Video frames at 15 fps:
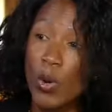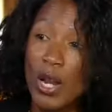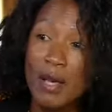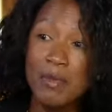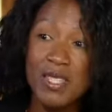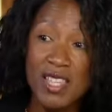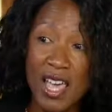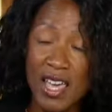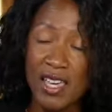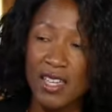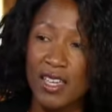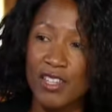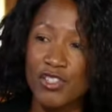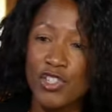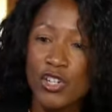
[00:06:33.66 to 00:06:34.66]
I'm saying
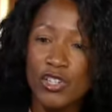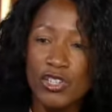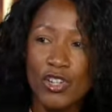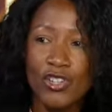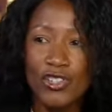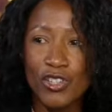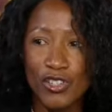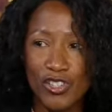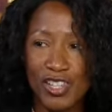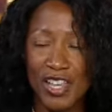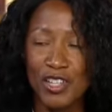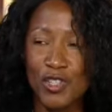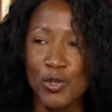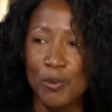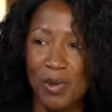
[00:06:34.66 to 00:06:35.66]
is, you're saying
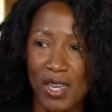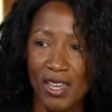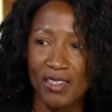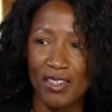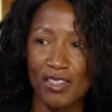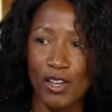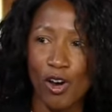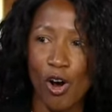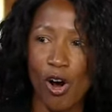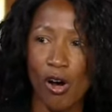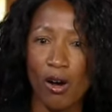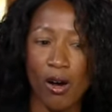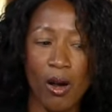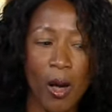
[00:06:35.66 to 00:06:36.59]
to me that there are